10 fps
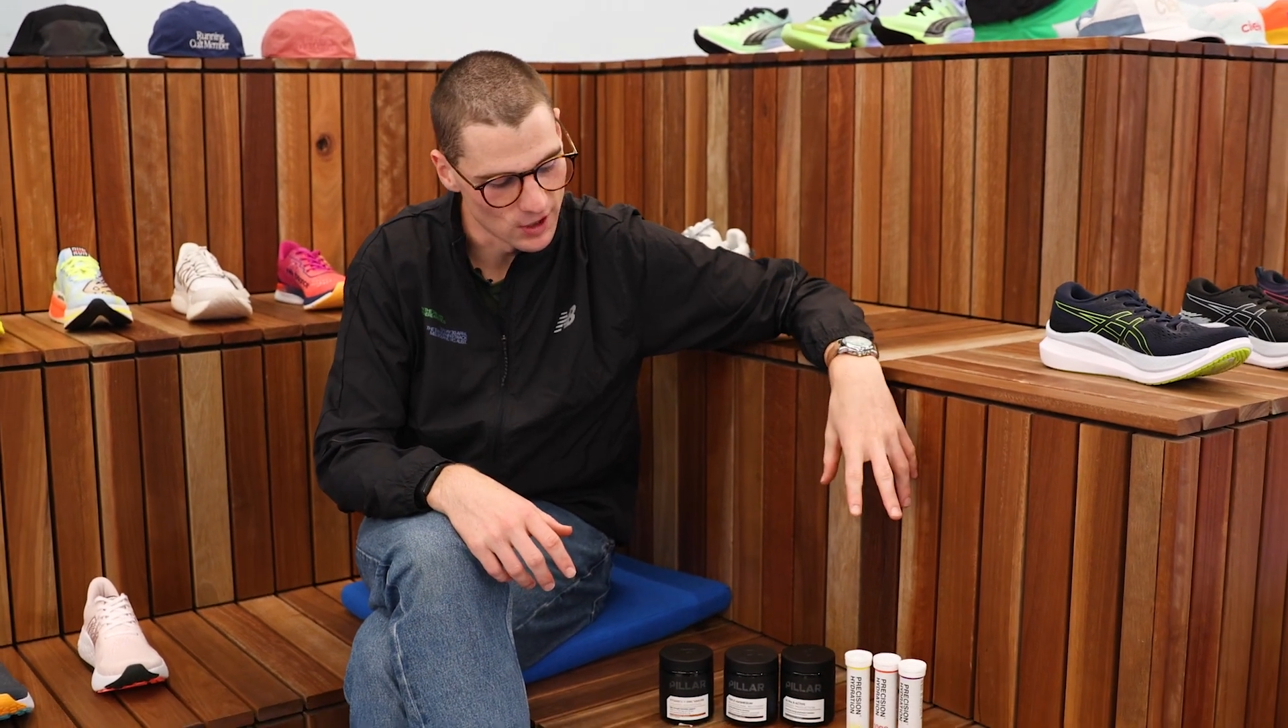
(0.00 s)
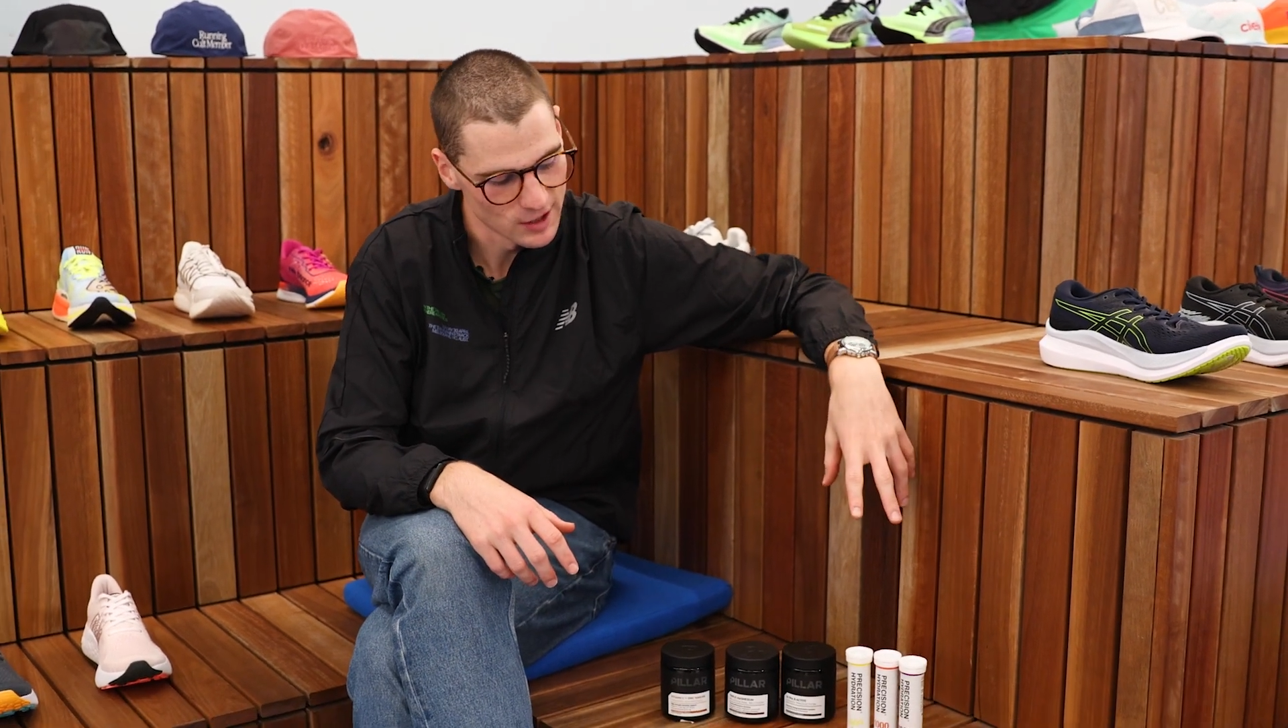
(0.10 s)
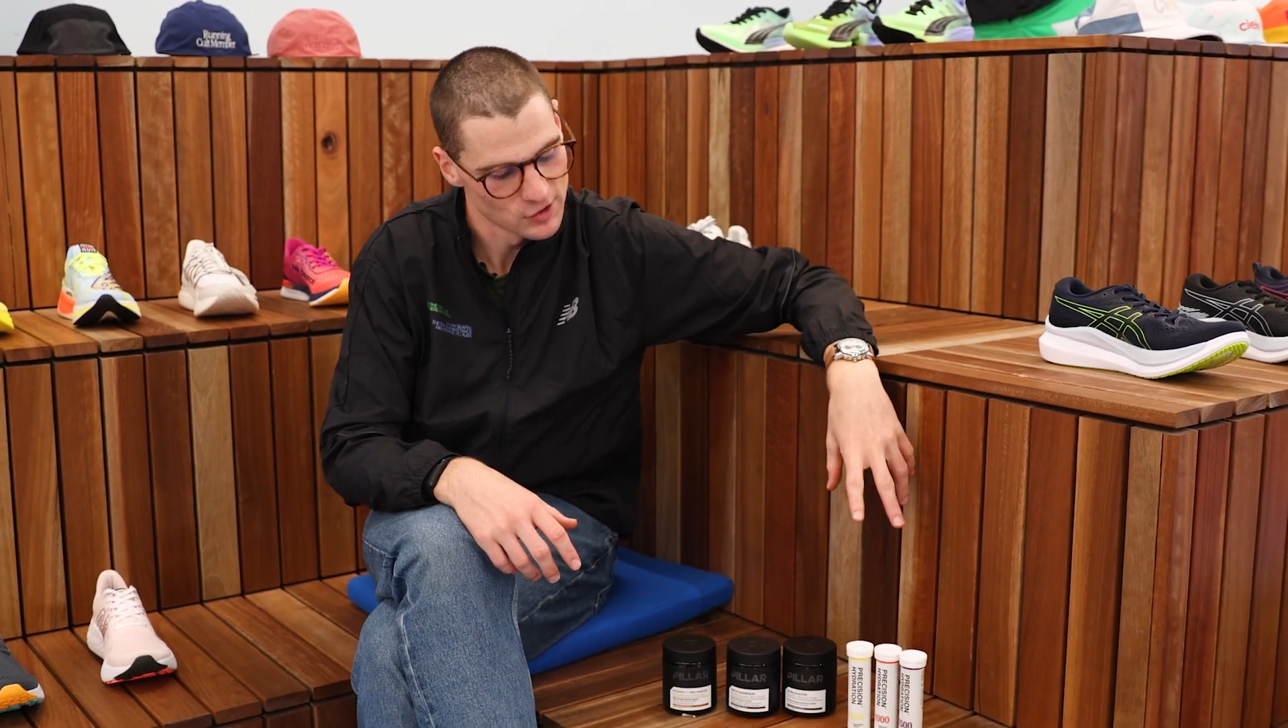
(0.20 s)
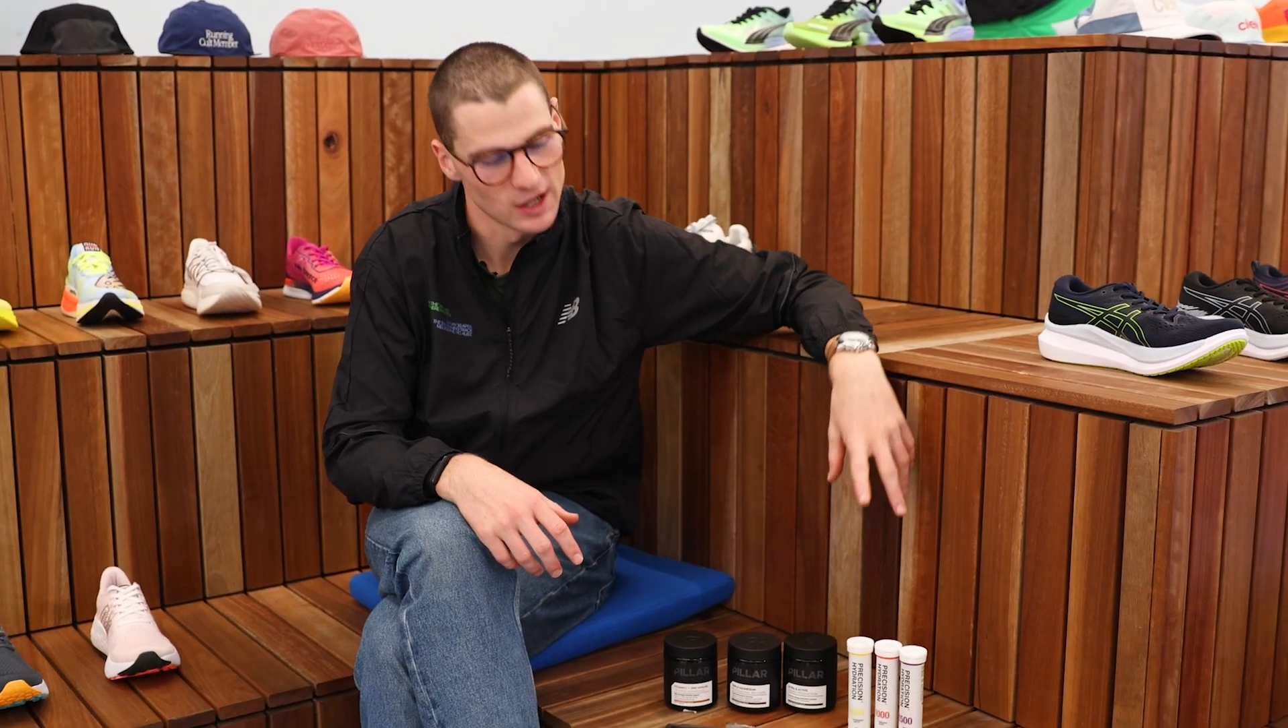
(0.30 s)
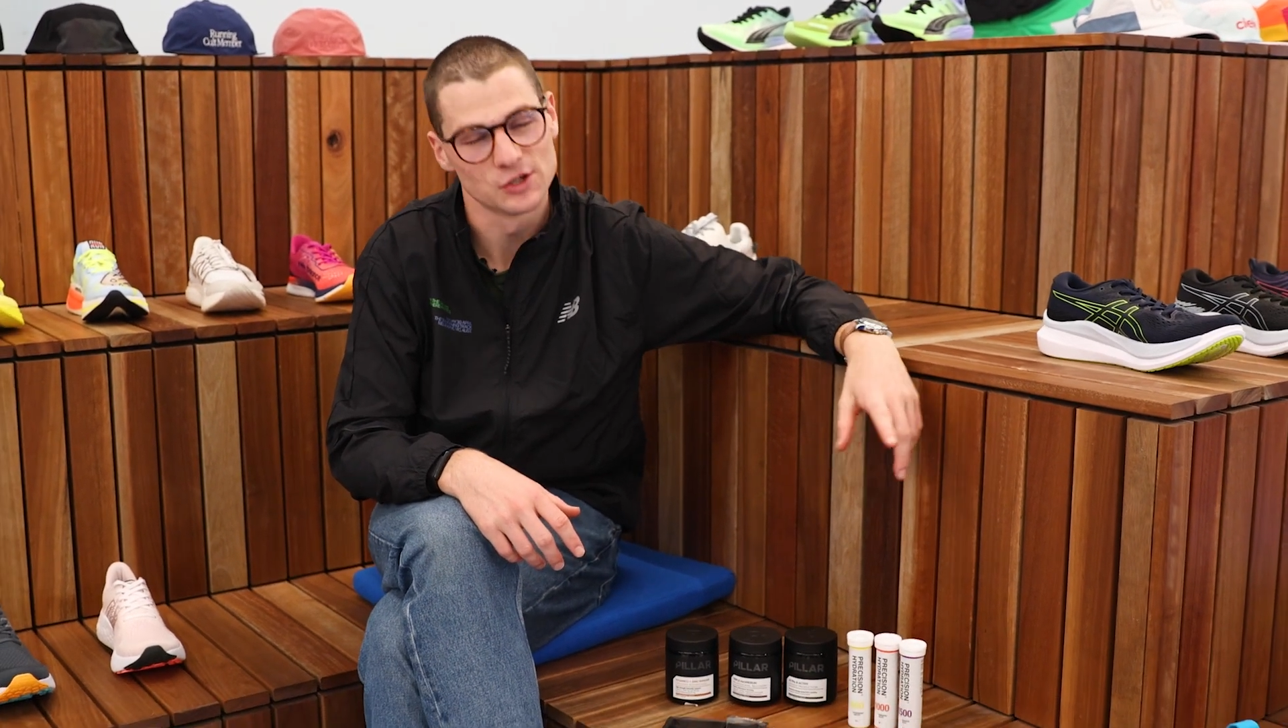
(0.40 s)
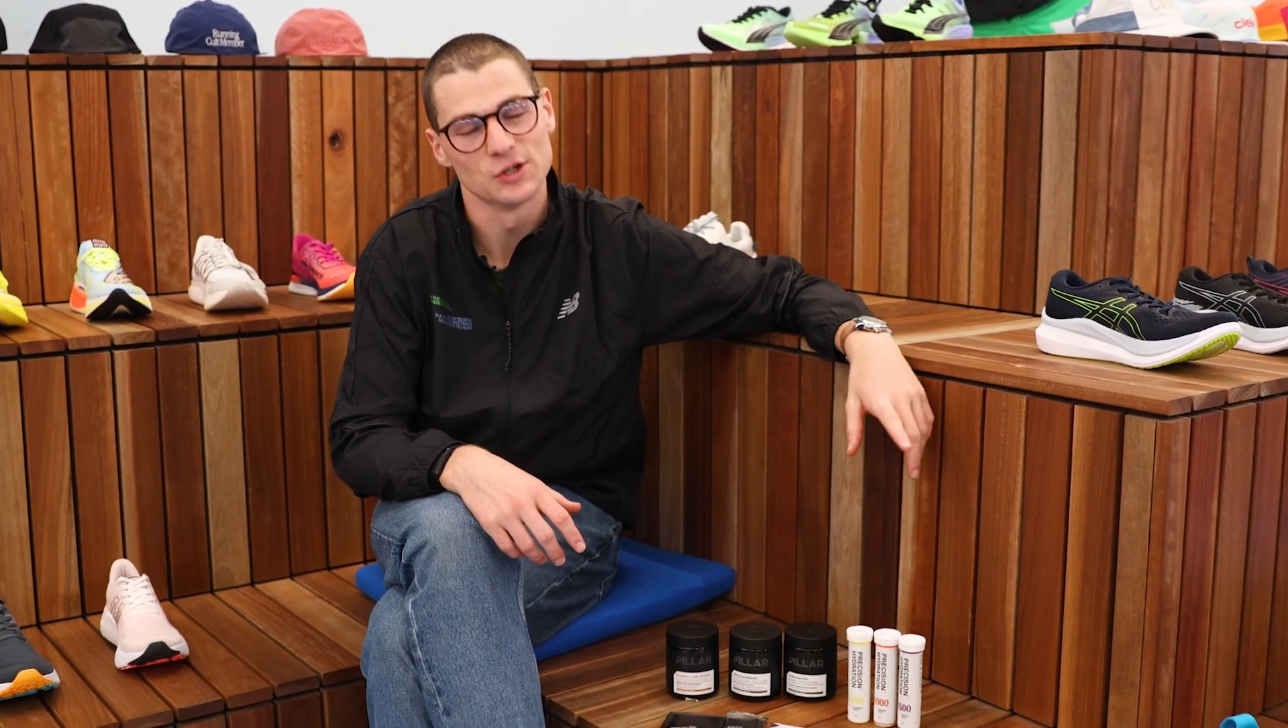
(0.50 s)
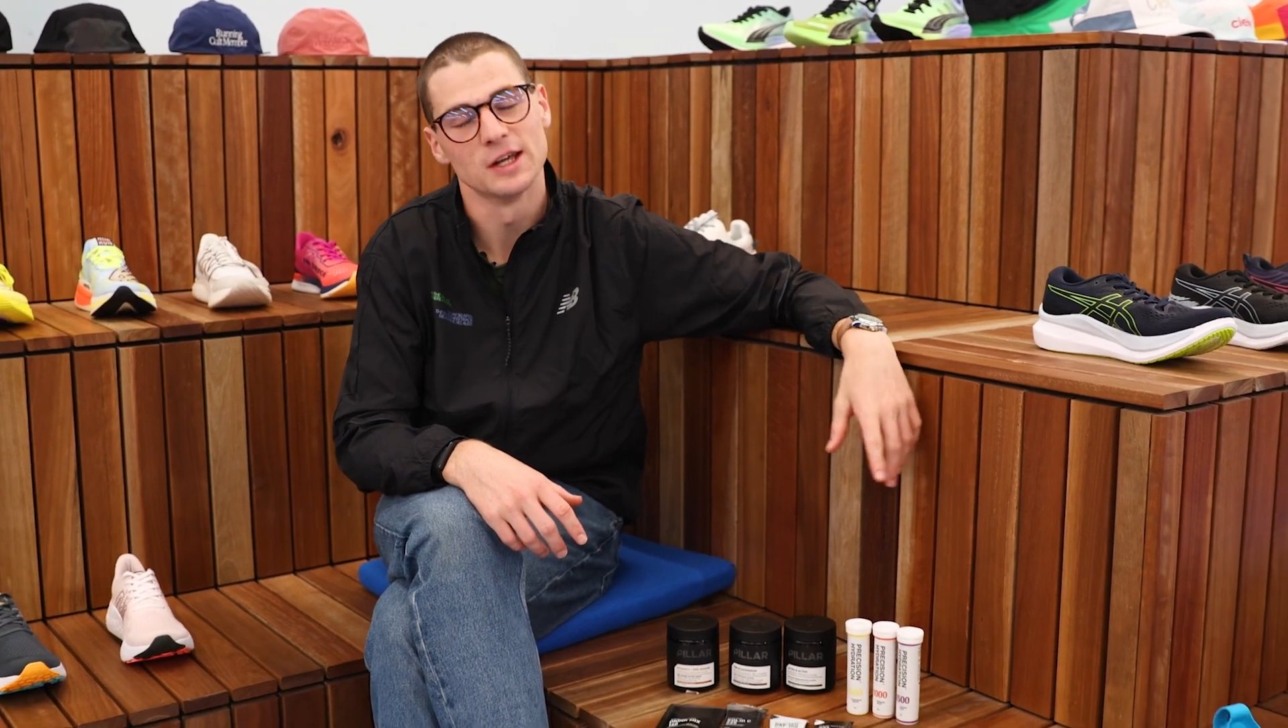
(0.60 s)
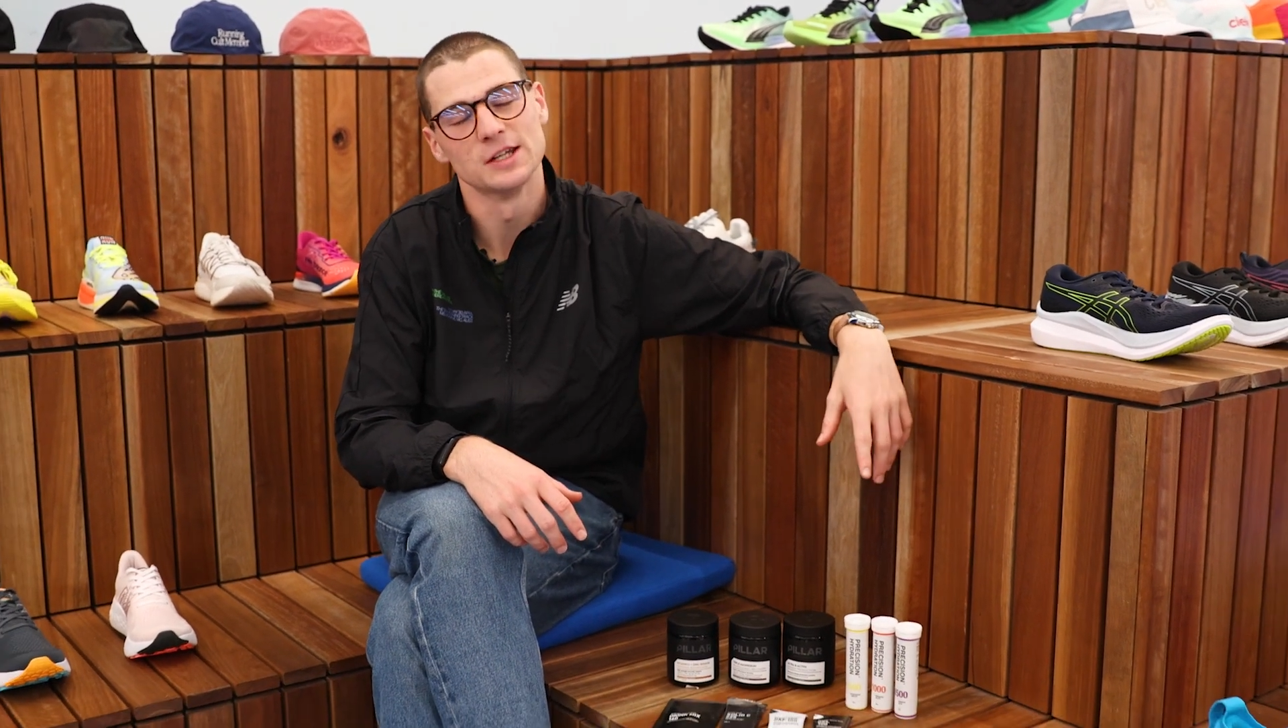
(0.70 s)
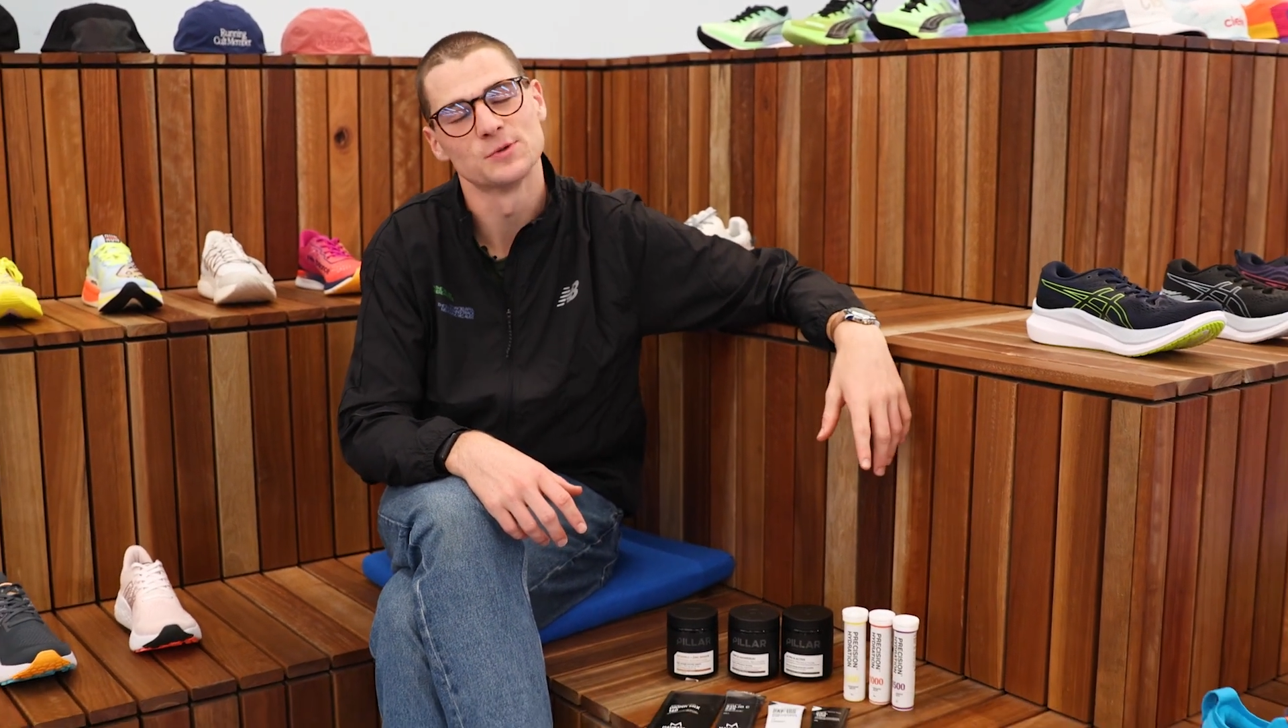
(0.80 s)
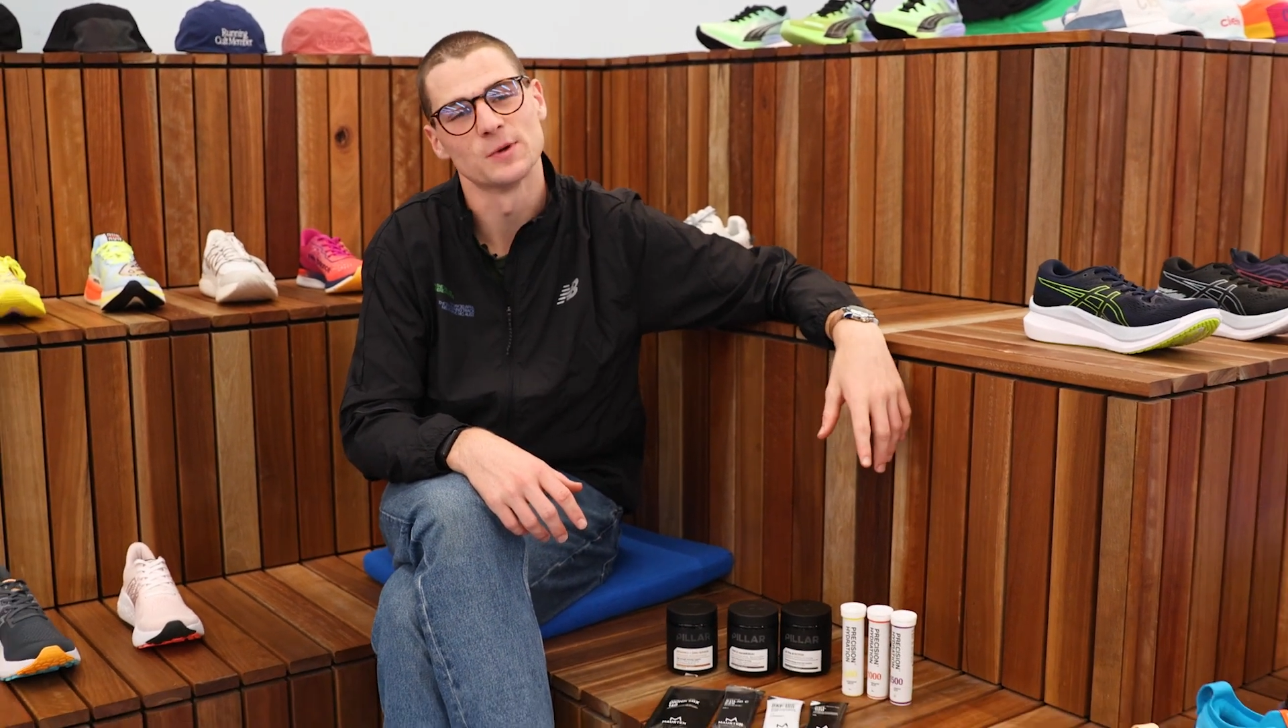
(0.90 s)
hydration
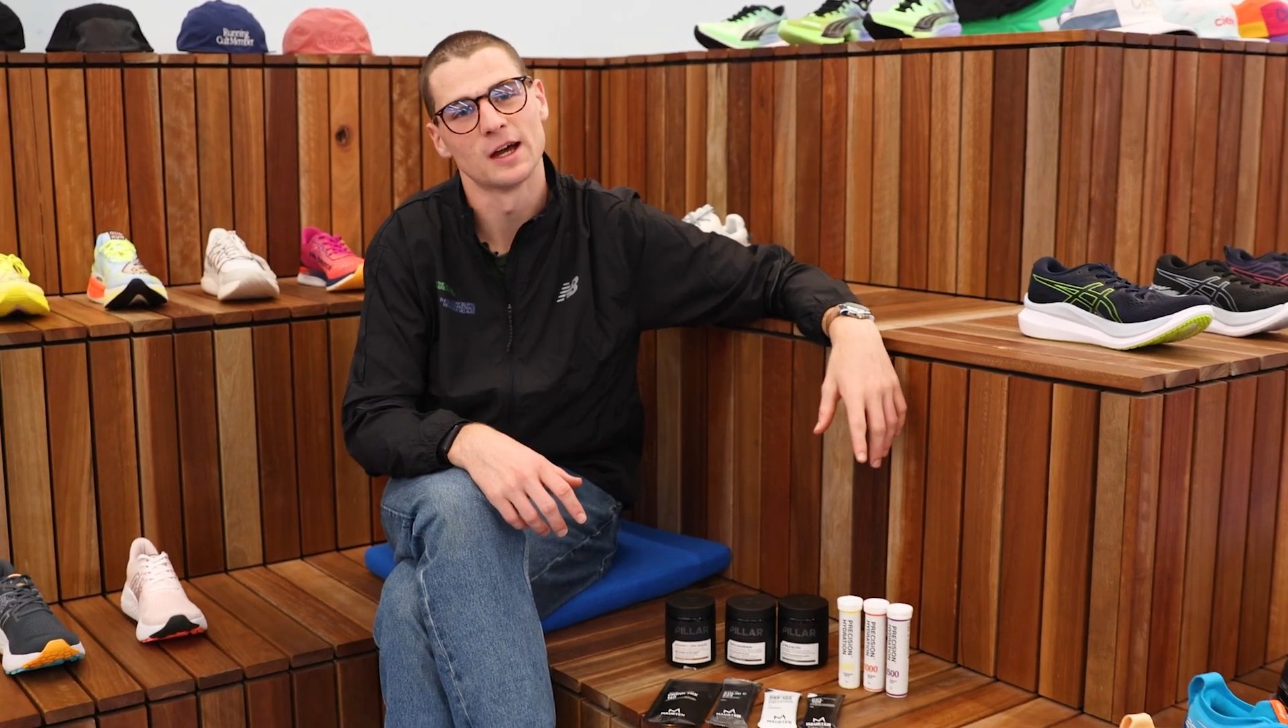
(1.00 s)
needs,